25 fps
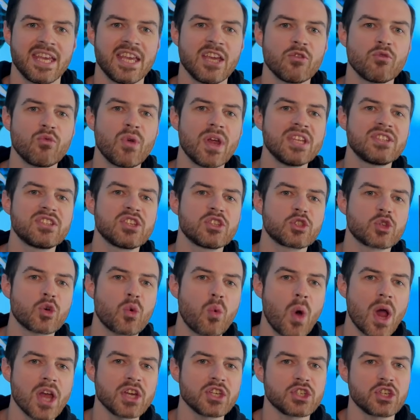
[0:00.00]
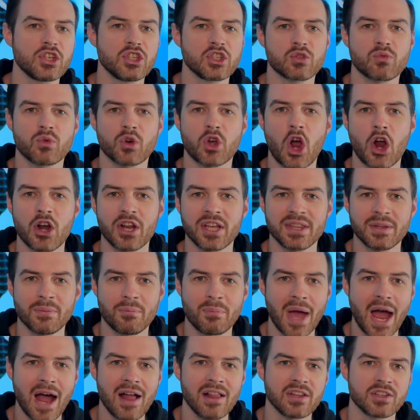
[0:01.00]
It raises questions regarding the
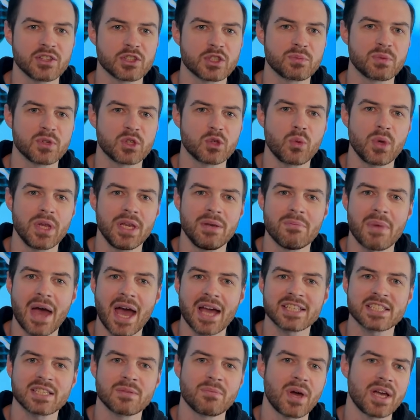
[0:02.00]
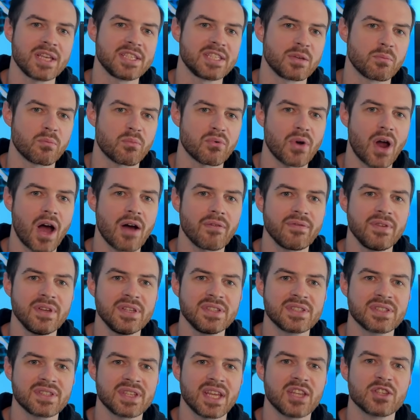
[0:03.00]
balance between maximizing
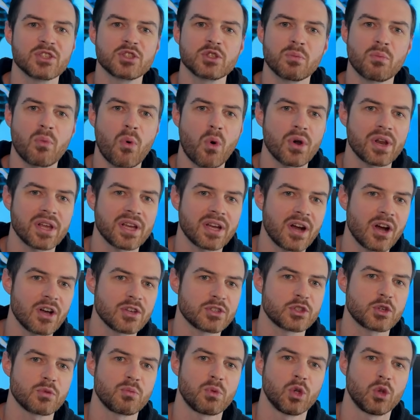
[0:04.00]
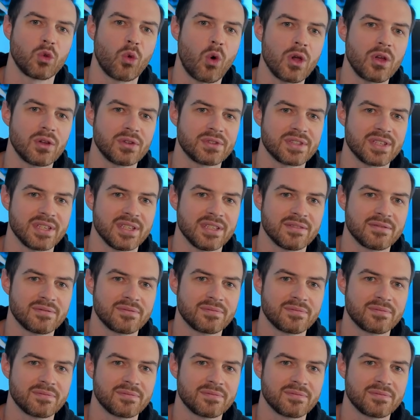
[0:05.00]
profits and supporting customer loyalty.